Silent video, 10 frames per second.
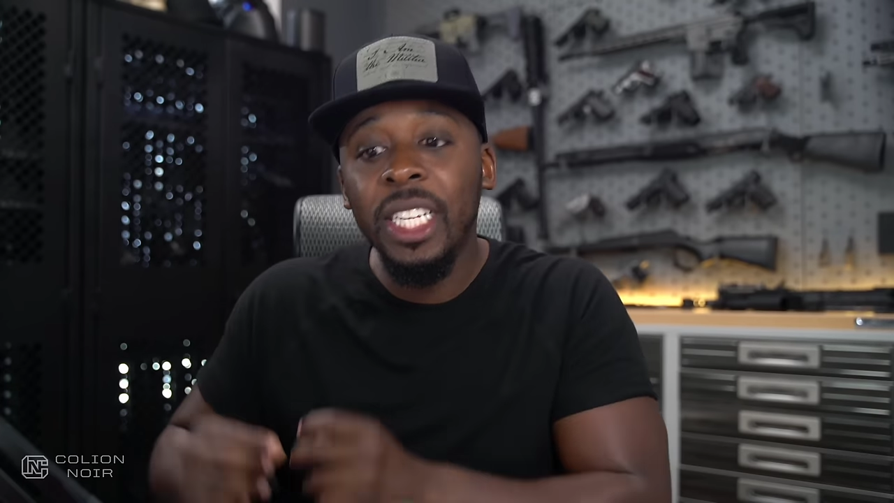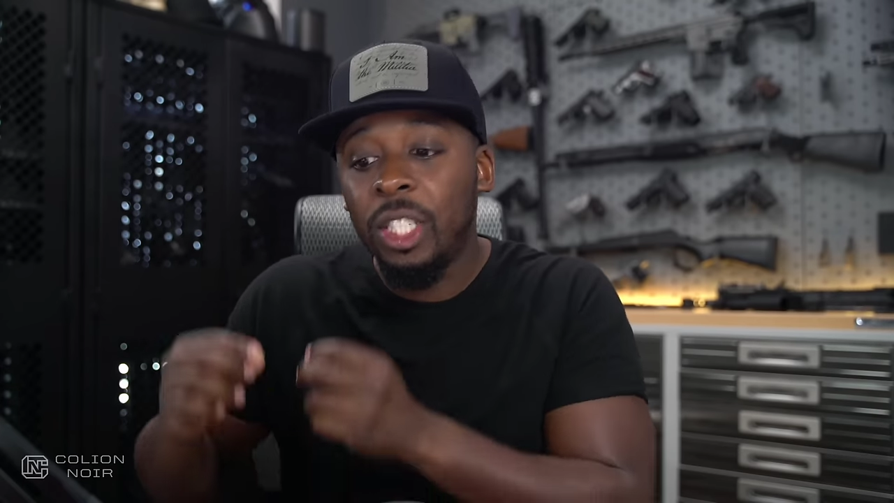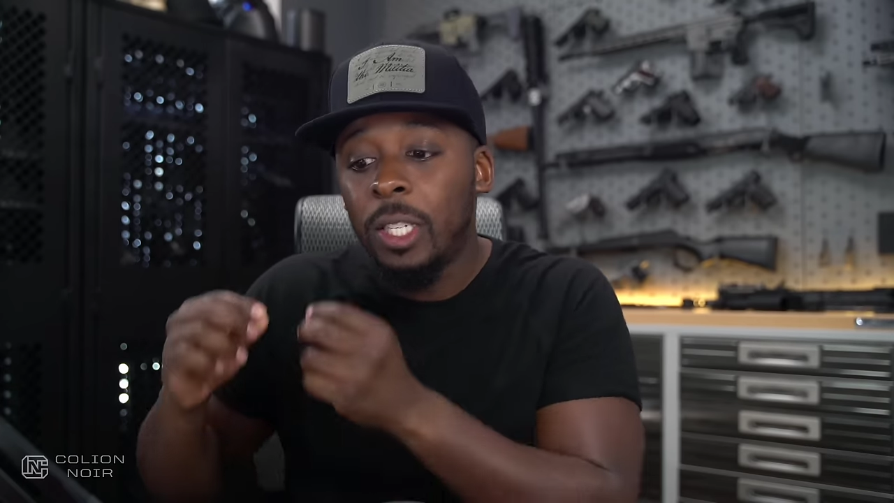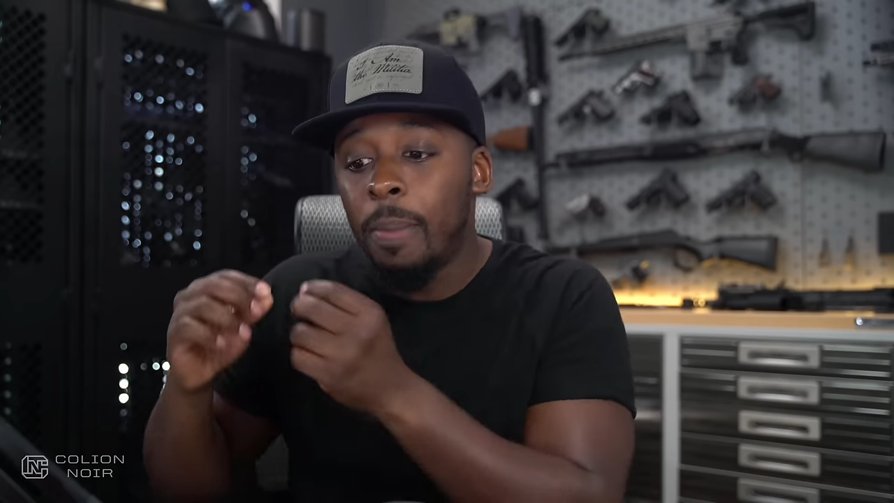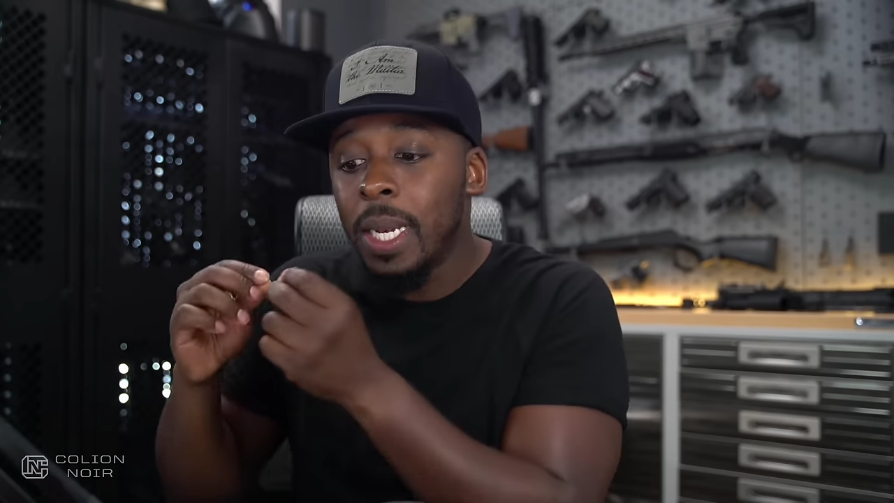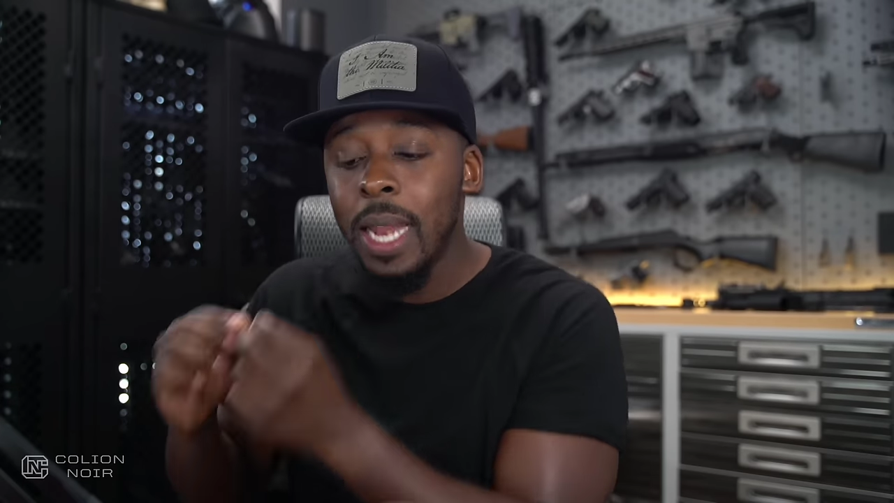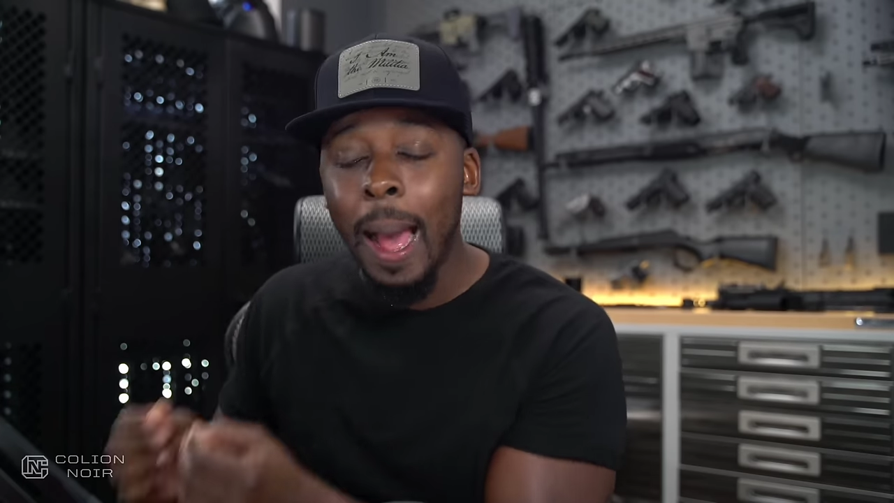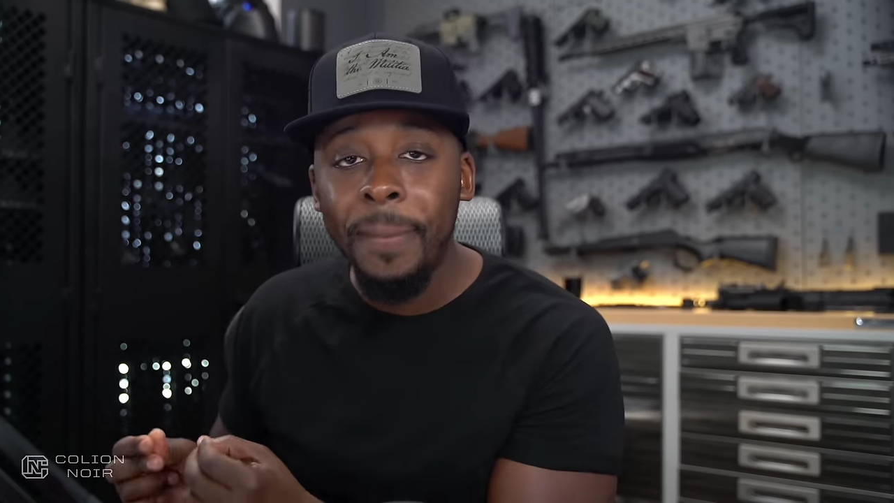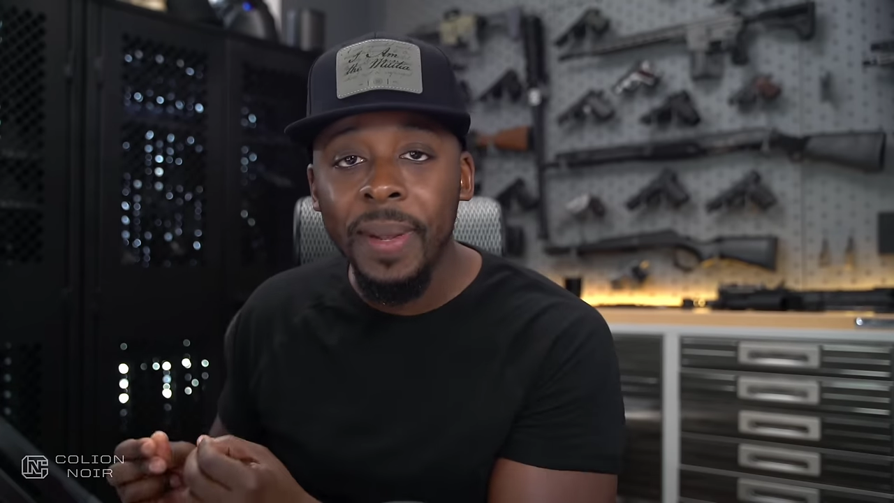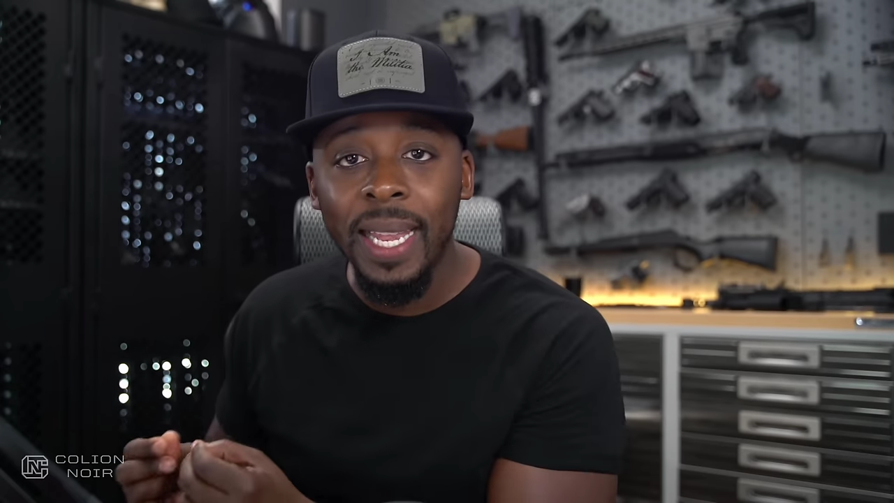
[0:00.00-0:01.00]
is to
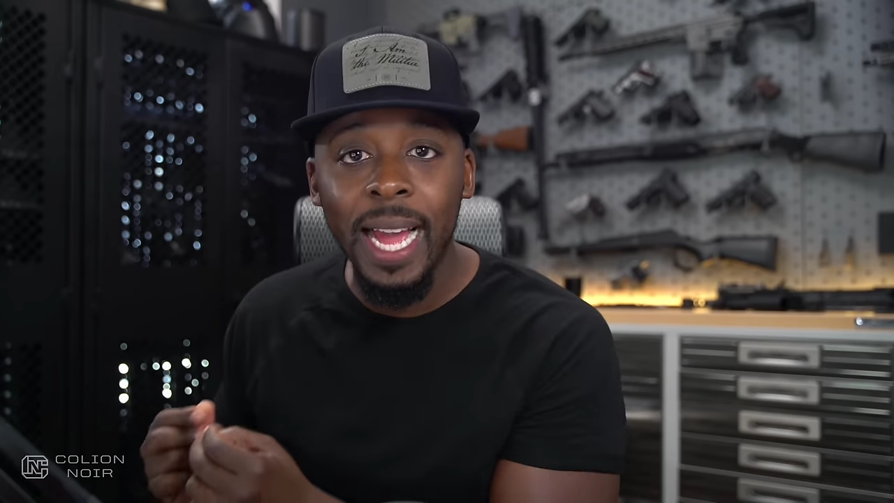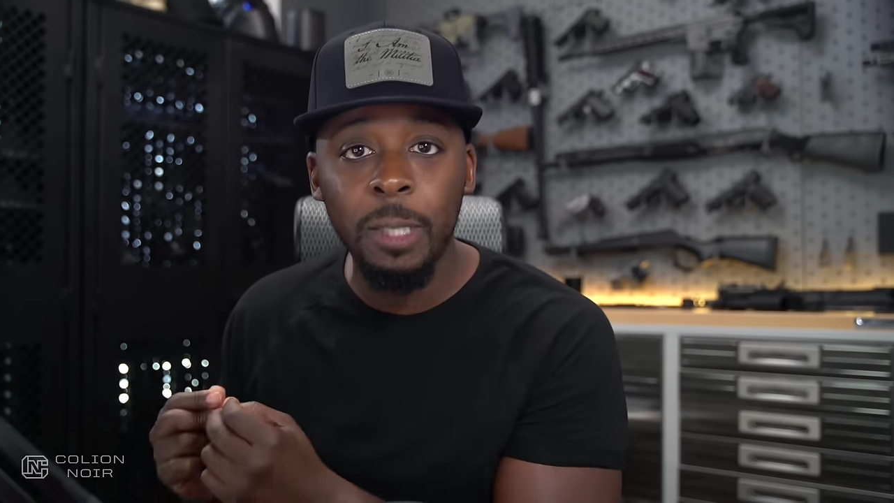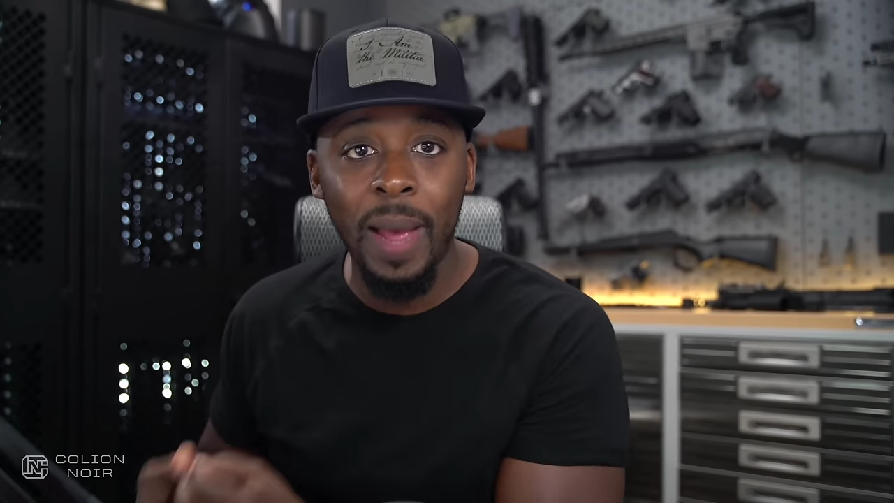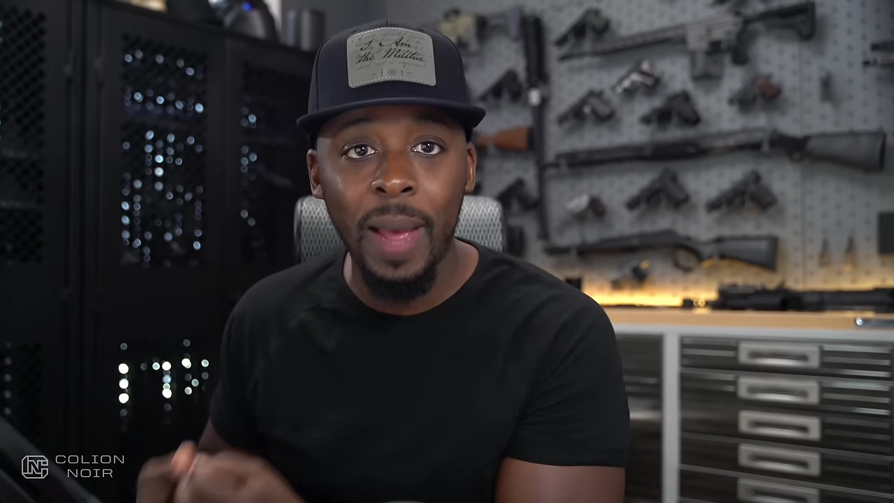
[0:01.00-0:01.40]
monopolize